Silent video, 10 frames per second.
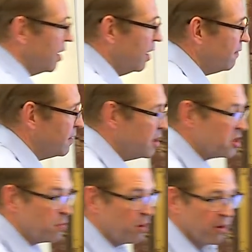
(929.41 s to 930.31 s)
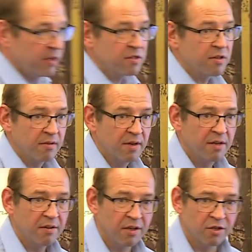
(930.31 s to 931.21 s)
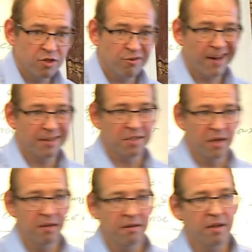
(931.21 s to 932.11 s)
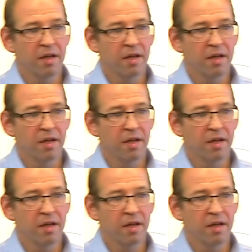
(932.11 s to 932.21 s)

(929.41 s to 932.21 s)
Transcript: If at this point the contractor